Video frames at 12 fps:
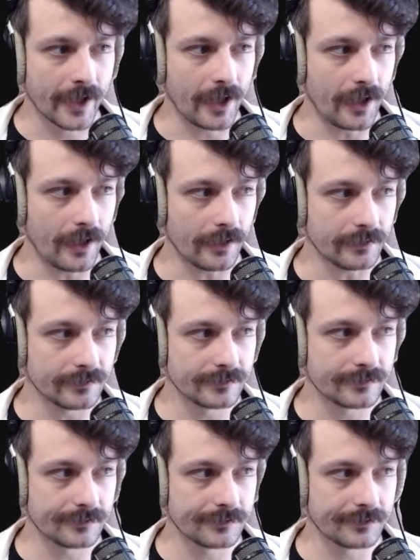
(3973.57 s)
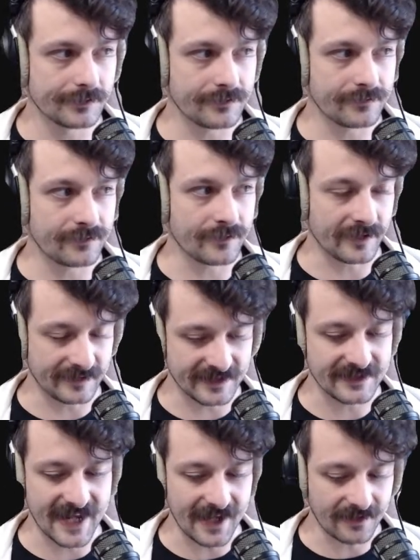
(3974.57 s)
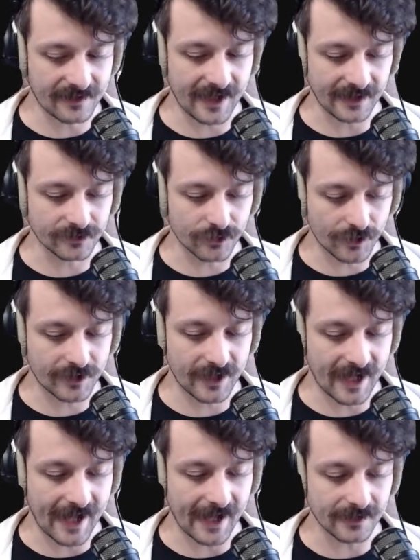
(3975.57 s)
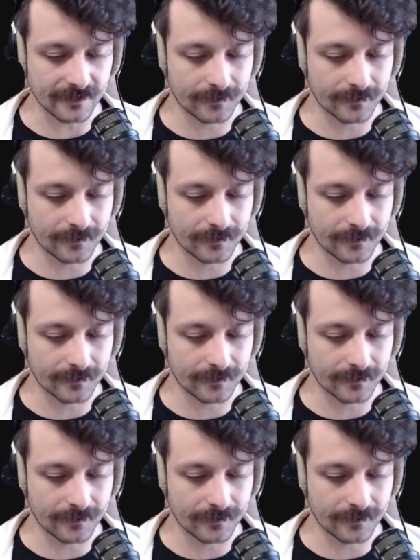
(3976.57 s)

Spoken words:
To take a look at